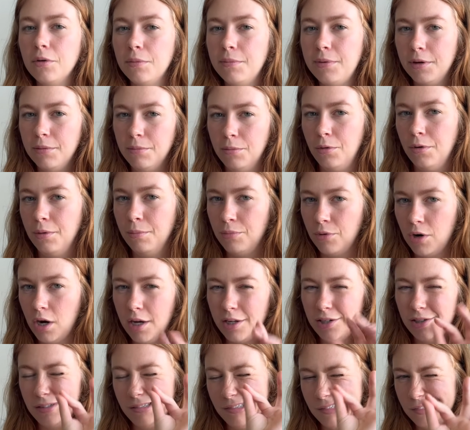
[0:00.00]
bit more
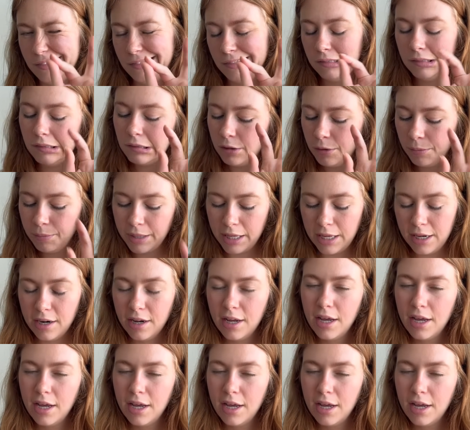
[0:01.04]
broad, just a little bit.